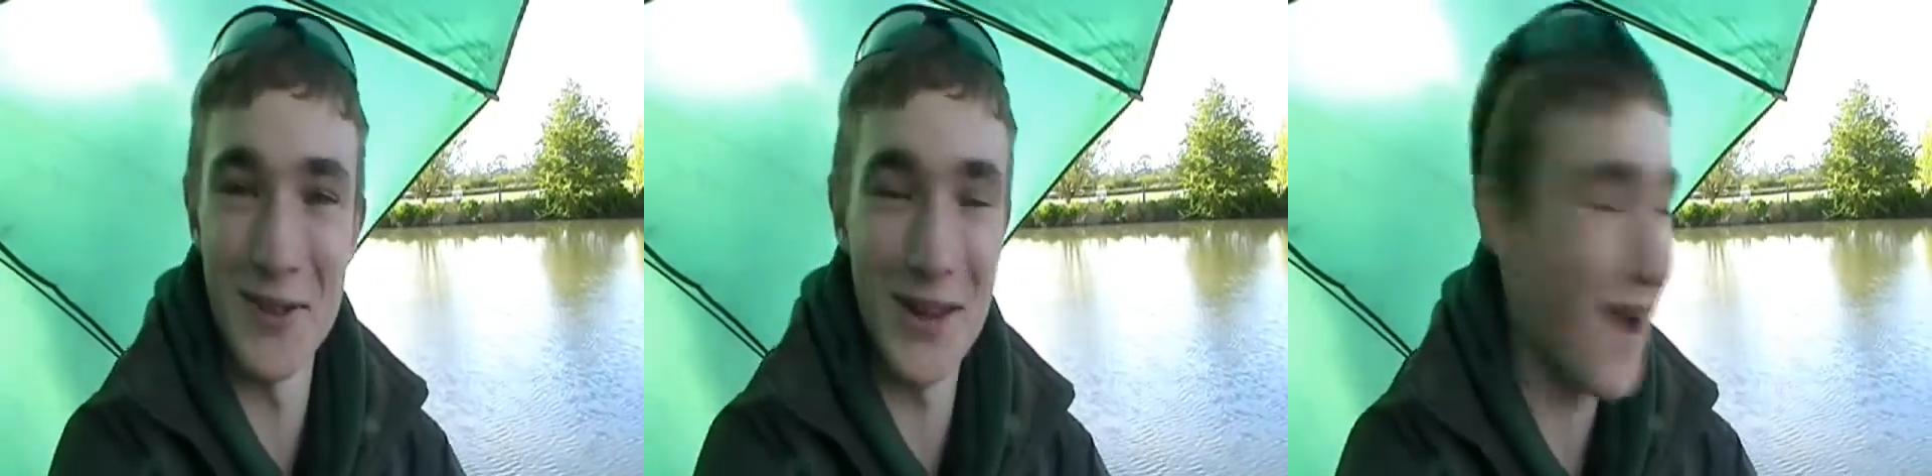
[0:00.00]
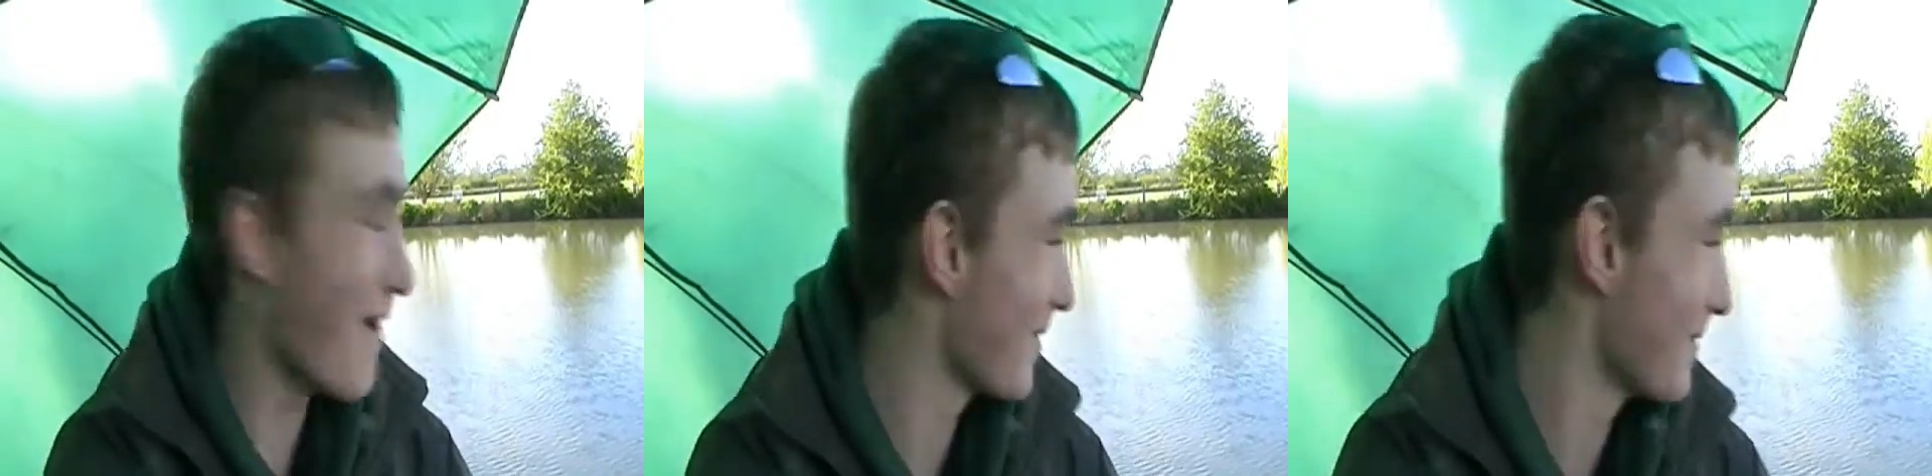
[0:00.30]
of the
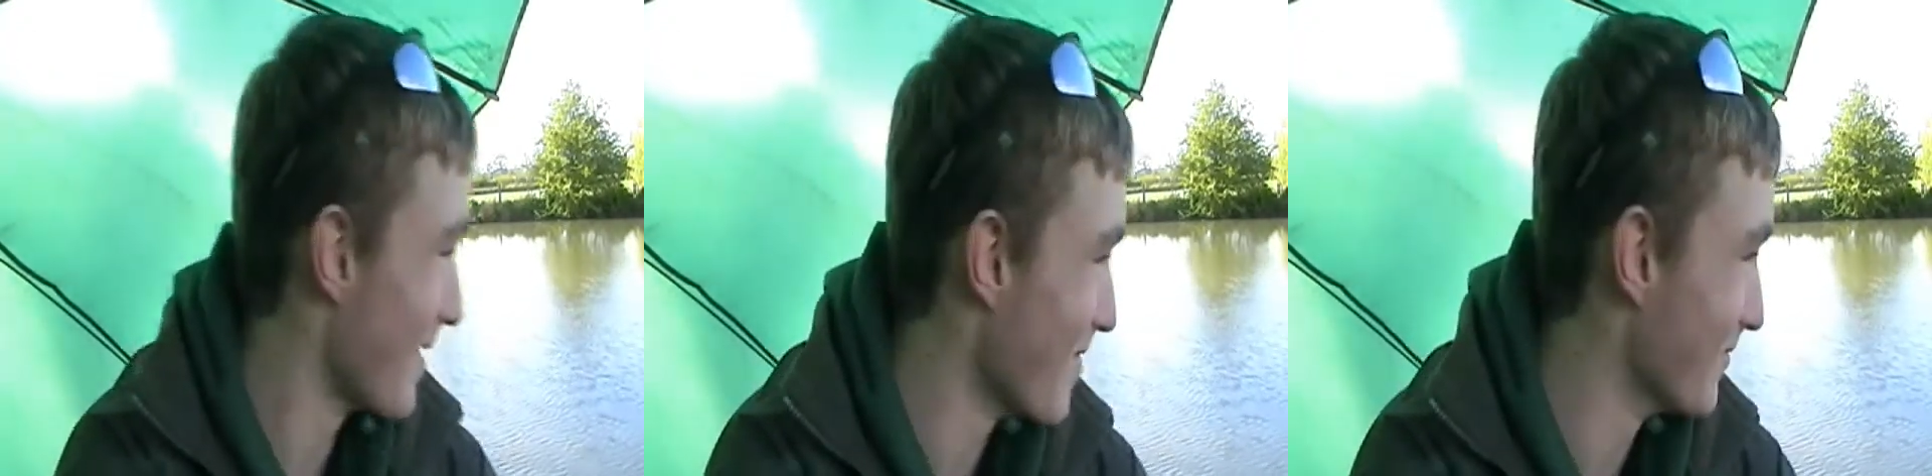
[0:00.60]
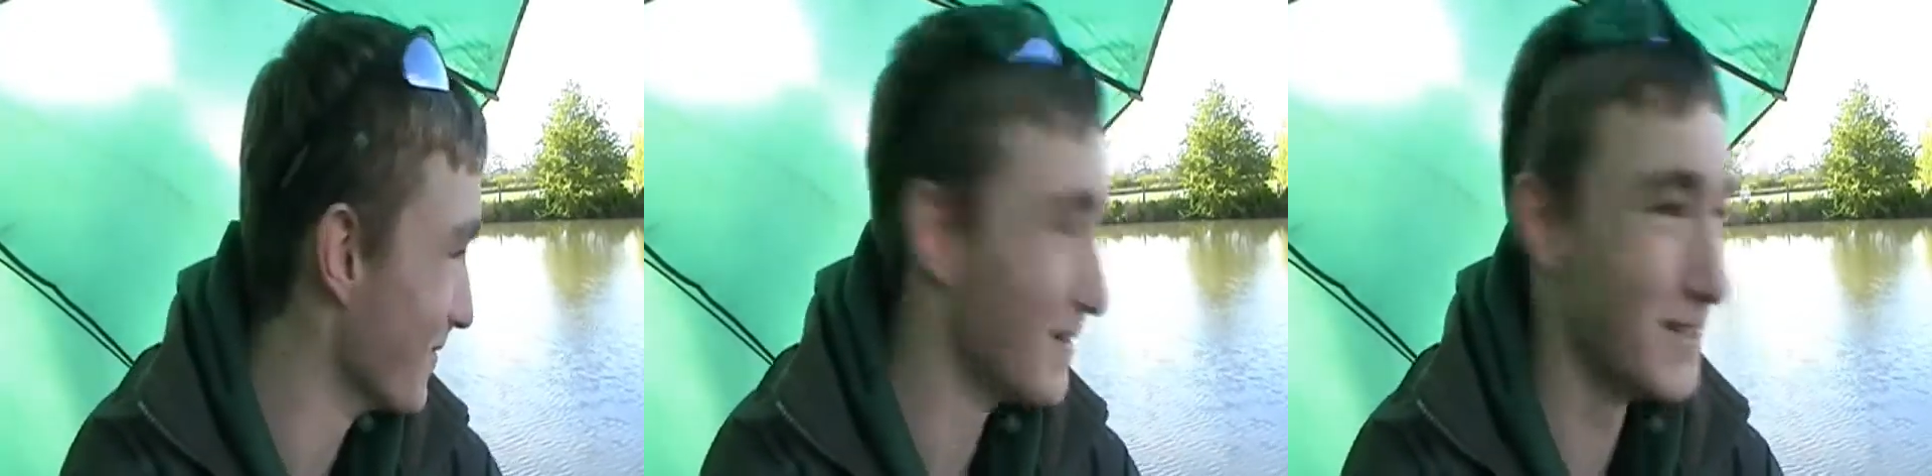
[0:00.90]
carp come out of the
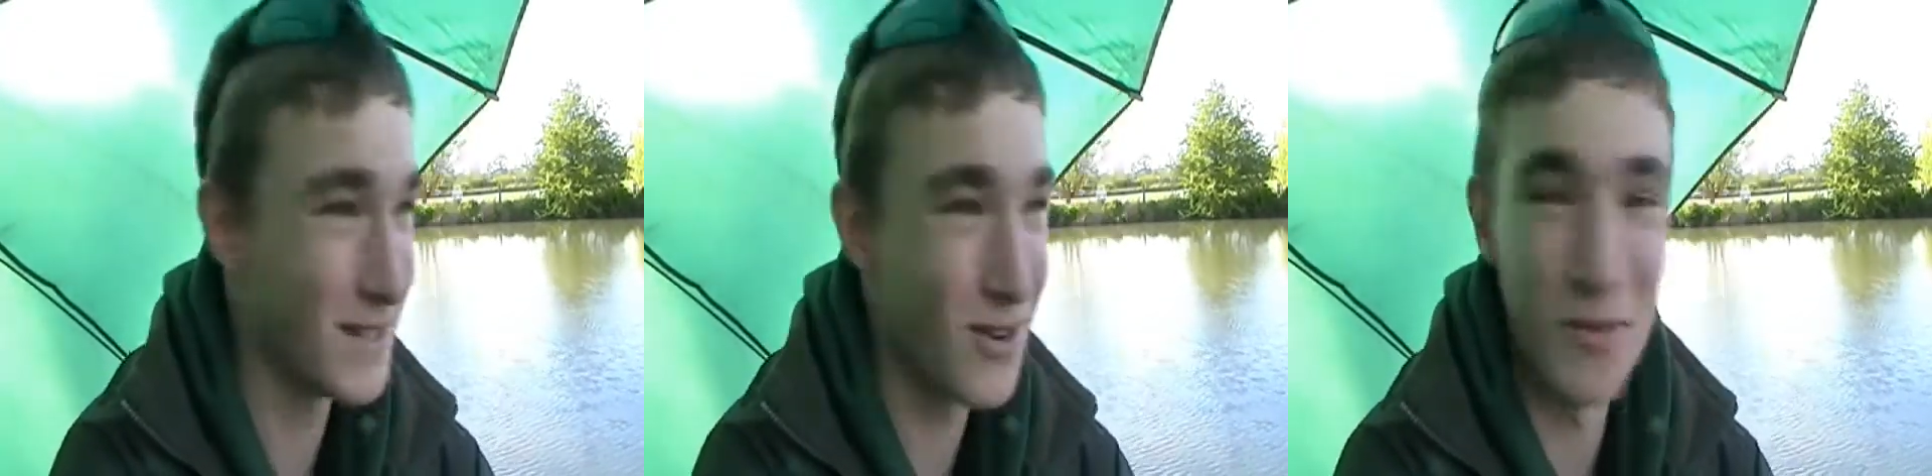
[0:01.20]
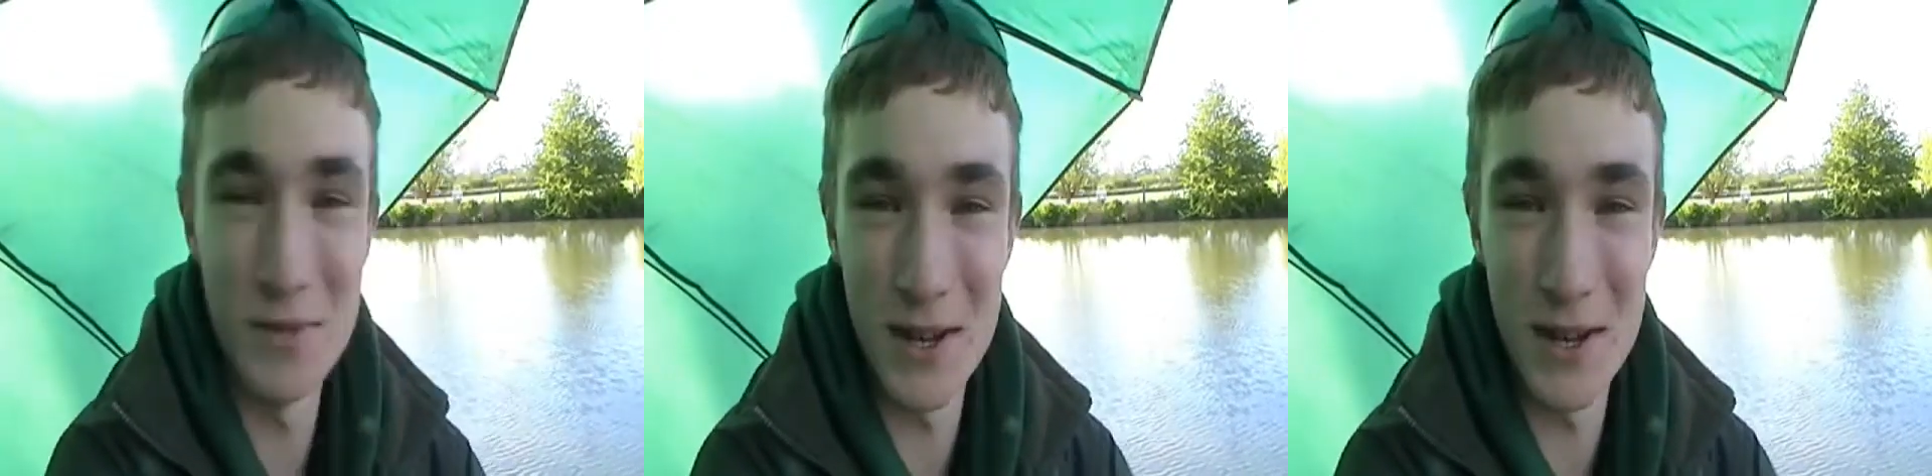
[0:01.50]
water. It was a common